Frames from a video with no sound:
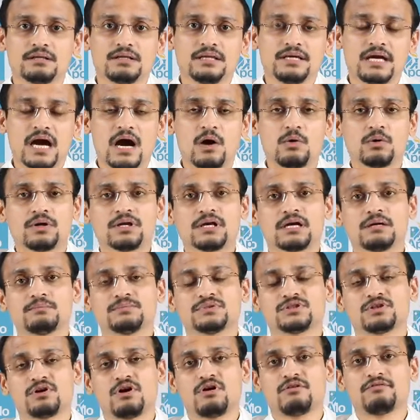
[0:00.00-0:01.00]
the
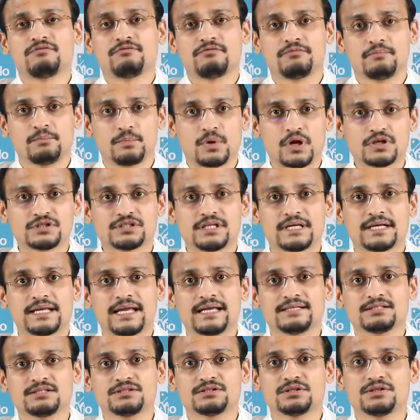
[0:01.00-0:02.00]
outcomes of prostate
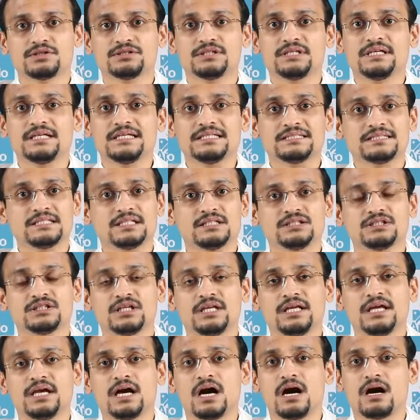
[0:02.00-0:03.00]
cancer surgery
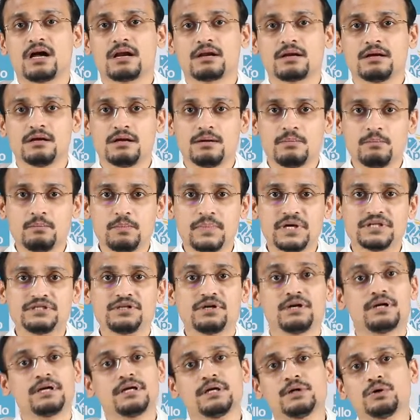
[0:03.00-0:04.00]
essentially are
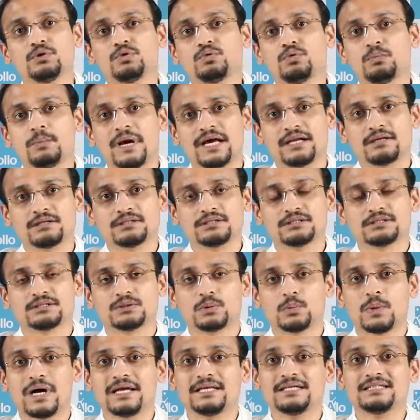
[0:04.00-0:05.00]
measured in two manners.
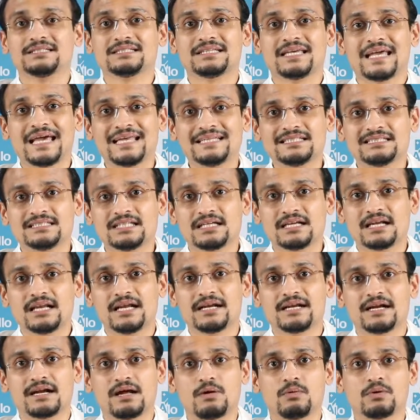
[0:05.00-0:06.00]
One is cancer
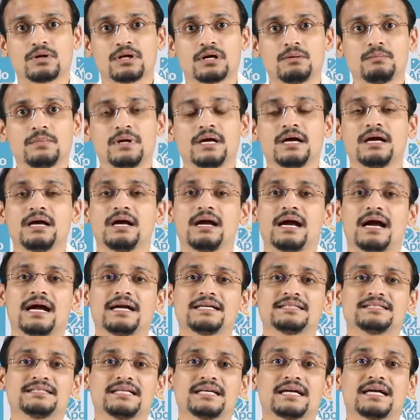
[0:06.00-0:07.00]
related outcome
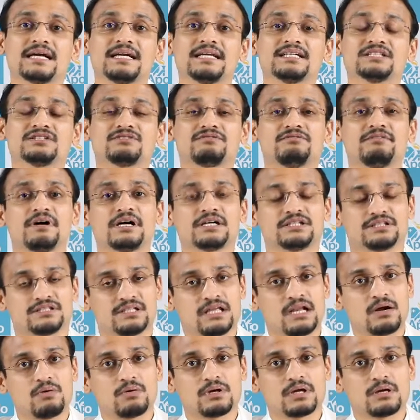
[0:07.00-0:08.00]
and second is
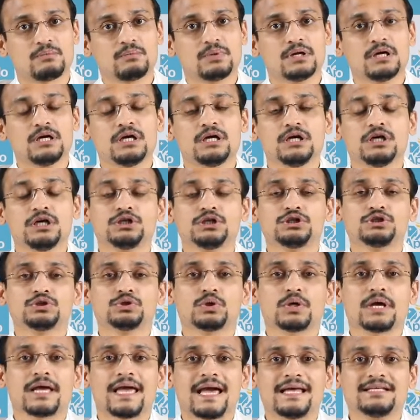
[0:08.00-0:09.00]
functional outcome.
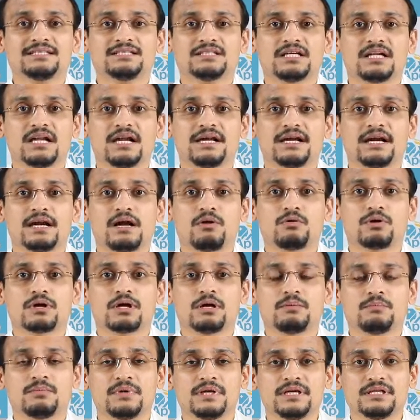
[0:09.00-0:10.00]
So cancer related
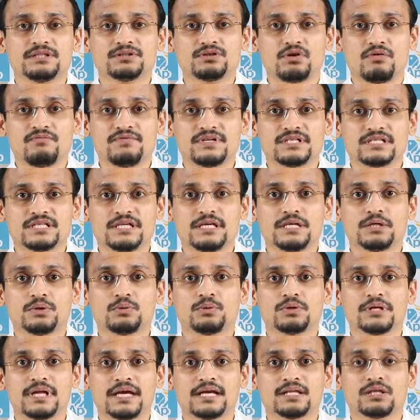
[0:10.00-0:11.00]
outcome is obviously
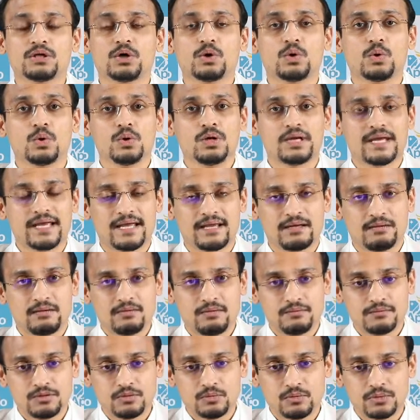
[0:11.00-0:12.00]
to take the whole
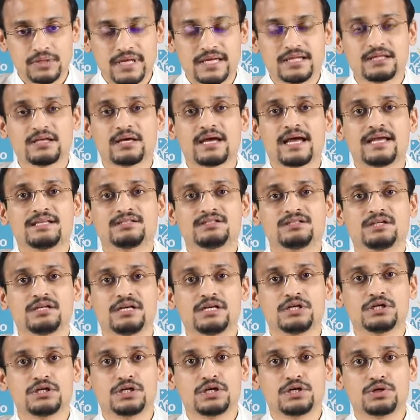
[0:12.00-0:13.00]
uh, to take the cancer
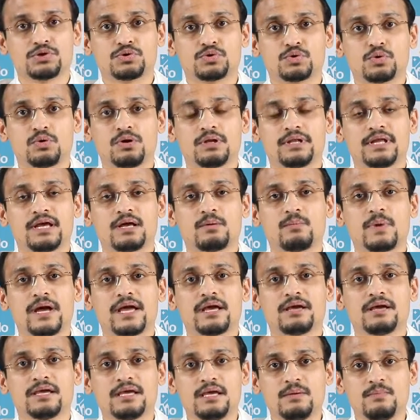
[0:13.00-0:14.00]
in control
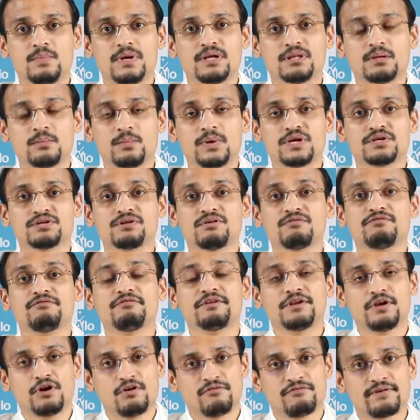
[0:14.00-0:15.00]
thereby keeping the patient
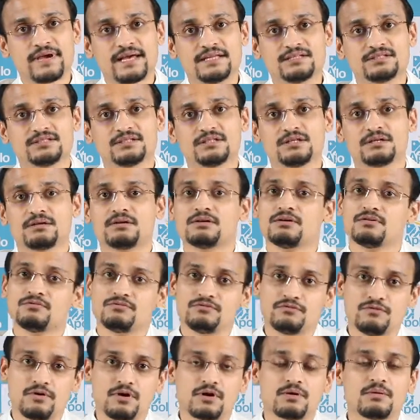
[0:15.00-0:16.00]
free of cancer
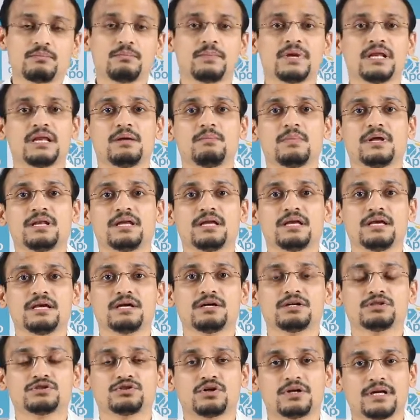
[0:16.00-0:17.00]
for many many
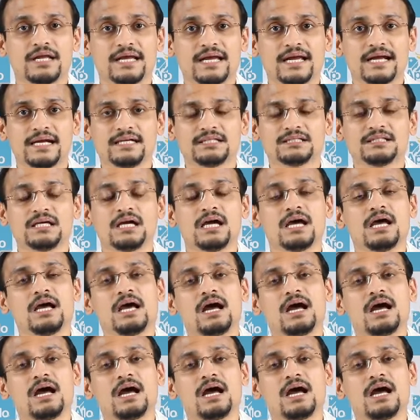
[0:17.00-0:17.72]
years or decades